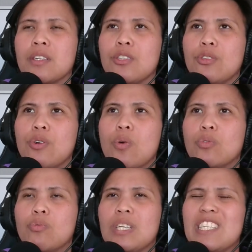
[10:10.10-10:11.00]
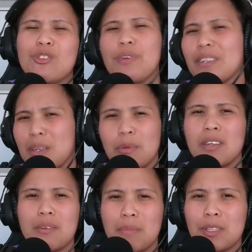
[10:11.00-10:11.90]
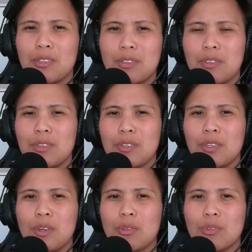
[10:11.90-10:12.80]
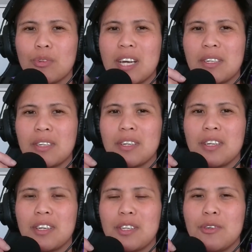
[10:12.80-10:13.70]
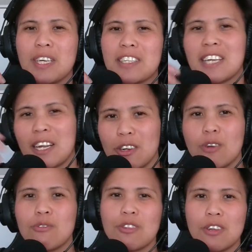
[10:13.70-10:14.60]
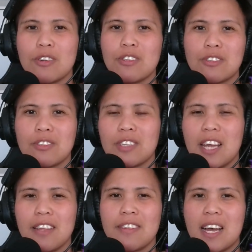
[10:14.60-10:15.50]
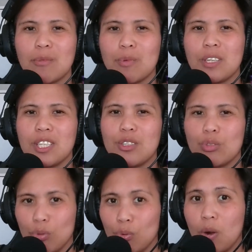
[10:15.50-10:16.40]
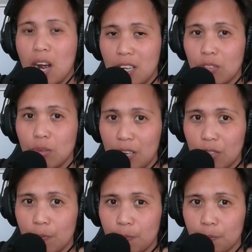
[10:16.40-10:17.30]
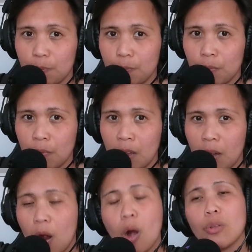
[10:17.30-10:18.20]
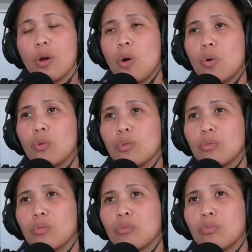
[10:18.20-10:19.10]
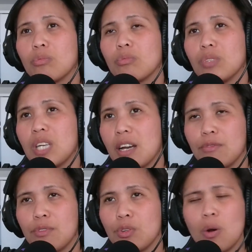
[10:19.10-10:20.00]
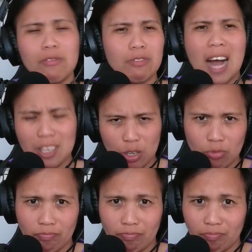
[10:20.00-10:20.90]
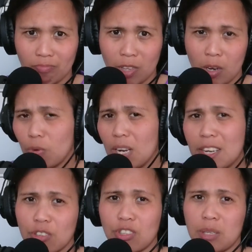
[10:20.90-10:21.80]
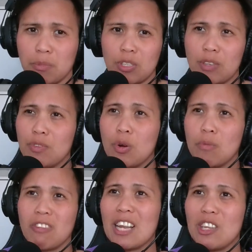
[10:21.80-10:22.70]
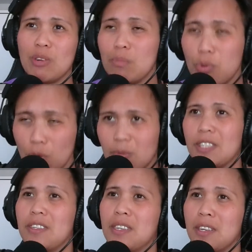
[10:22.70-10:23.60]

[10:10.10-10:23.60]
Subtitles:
You don't really tweak them a little bit, so that you can get along with others, and that will lead you to isolation. Although, yeah, if you don't value relationships, if you don't value improvement,